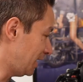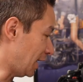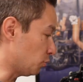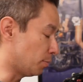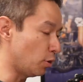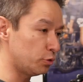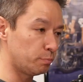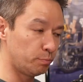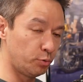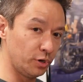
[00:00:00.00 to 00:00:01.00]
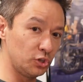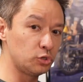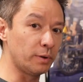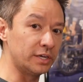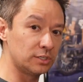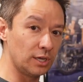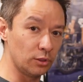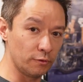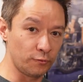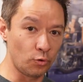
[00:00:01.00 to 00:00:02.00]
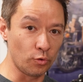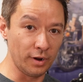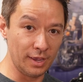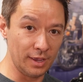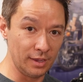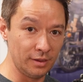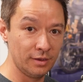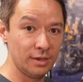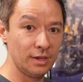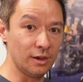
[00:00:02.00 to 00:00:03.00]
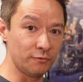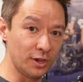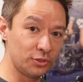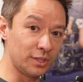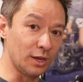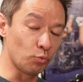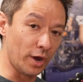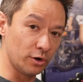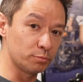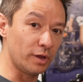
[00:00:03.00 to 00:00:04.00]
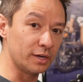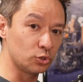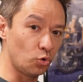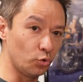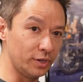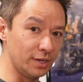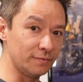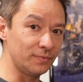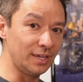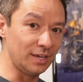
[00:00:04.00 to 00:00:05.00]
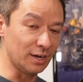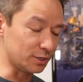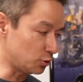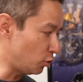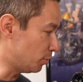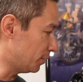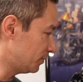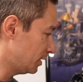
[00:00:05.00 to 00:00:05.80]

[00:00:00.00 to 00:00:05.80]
and we're both putting these bikes together for a event that Riders Block is holding in October.